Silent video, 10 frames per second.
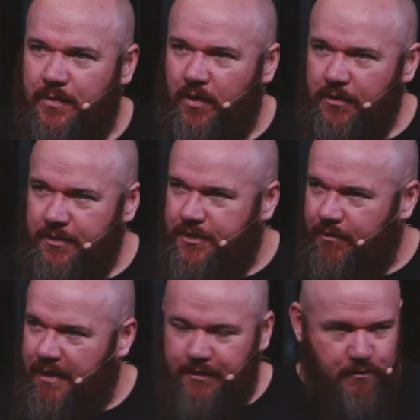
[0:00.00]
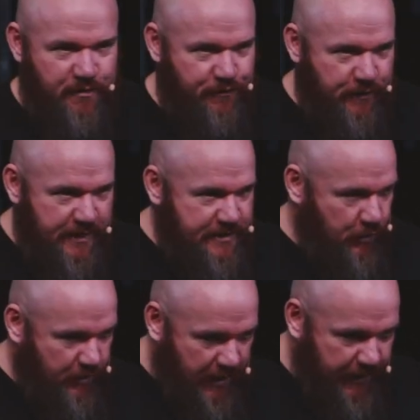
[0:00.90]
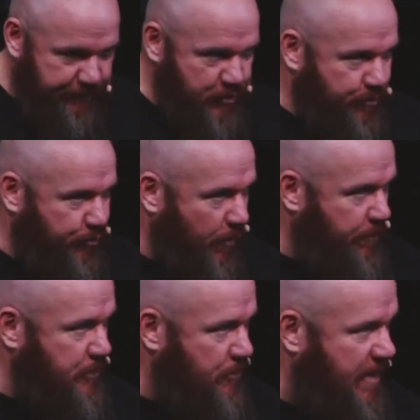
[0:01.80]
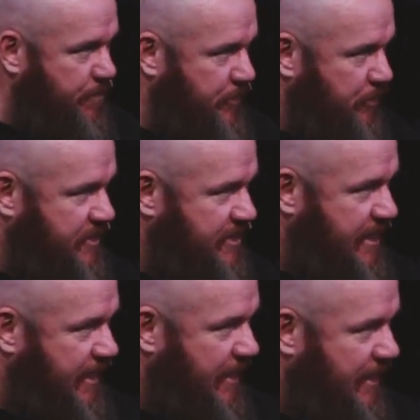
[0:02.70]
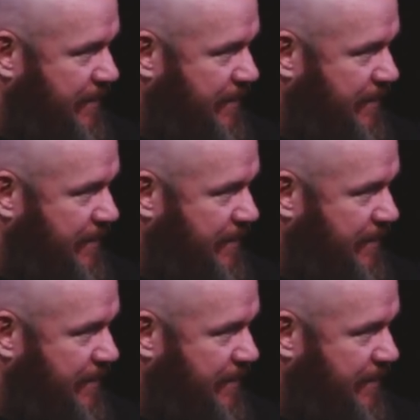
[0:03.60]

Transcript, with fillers: But are you surrounded with friends that are kind of just propping you up with your stinky